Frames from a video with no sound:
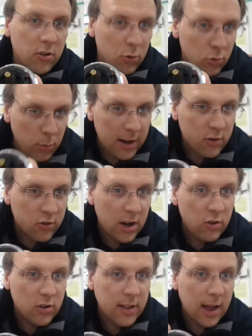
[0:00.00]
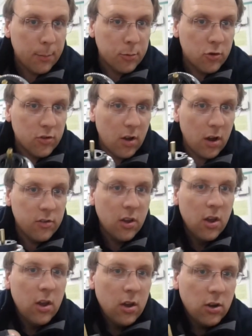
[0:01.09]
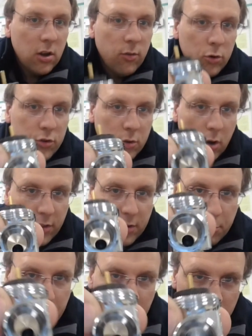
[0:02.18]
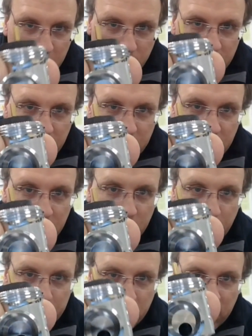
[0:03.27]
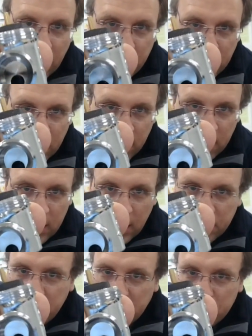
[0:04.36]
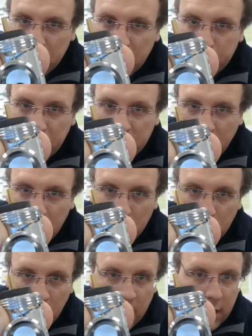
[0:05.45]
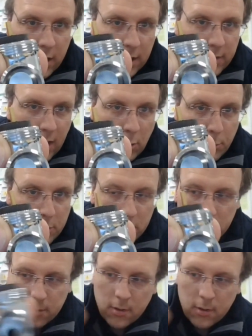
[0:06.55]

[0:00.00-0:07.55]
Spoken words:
So as well as changing that aperture size, you've also got this built-in resistance from just having a 6mm hole in the output.